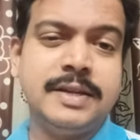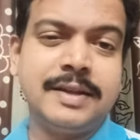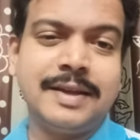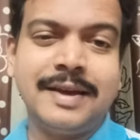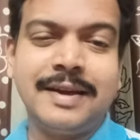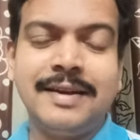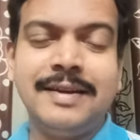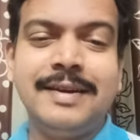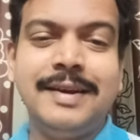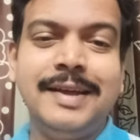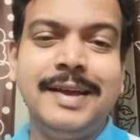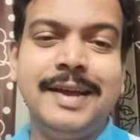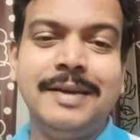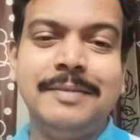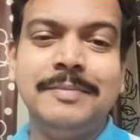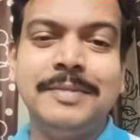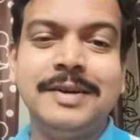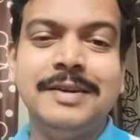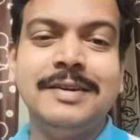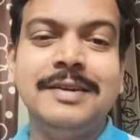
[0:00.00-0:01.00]
and currently I
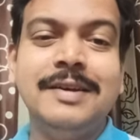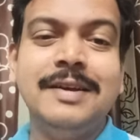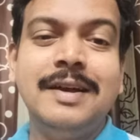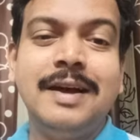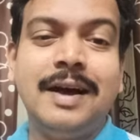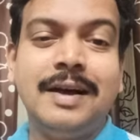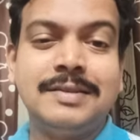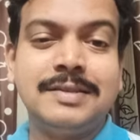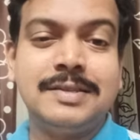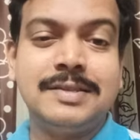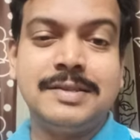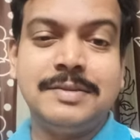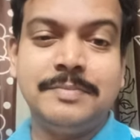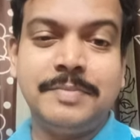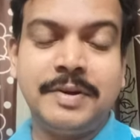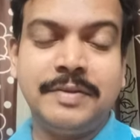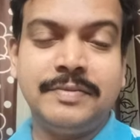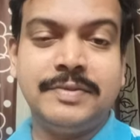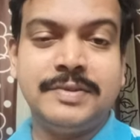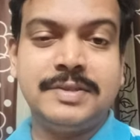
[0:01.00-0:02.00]
am an assistant
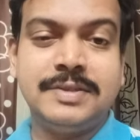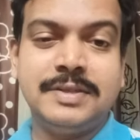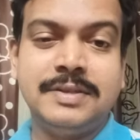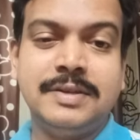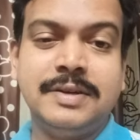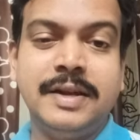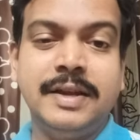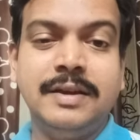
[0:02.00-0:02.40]
professor